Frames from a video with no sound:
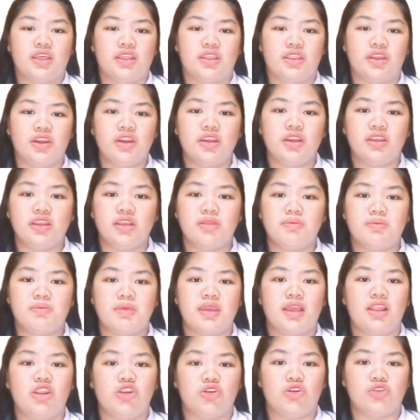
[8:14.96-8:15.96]
There can
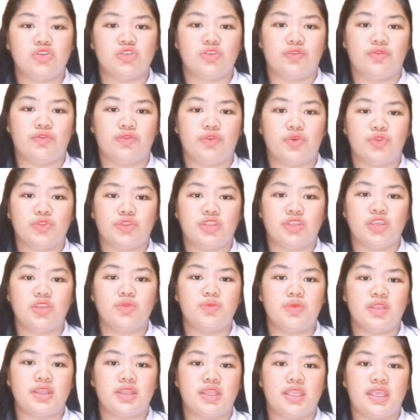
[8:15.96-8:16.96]
be a loss of
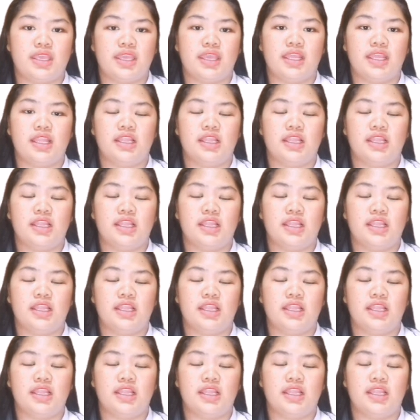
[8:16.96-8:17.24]
continuity